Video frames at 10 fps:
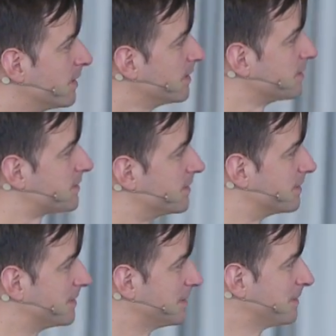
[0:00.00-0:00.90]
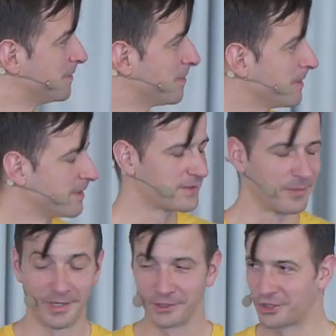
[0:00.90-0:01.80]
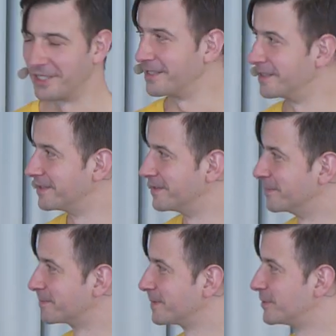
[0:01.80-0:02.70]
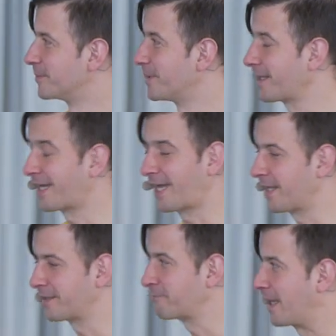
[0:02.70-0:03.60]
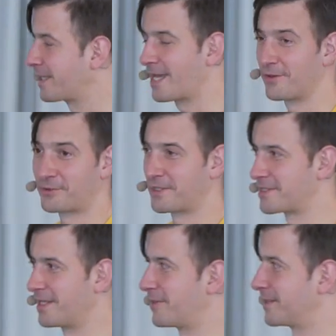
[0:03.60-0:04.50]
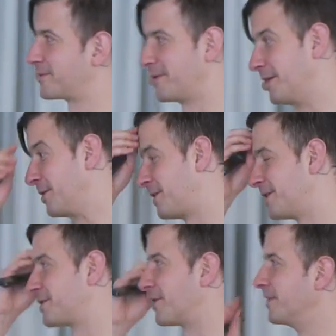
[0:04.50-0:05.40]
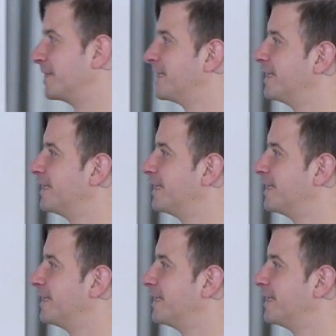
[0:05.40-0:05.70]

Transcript: Esle. It's the punchline um, in German. I, I, I, cannot translate that to English, sorry.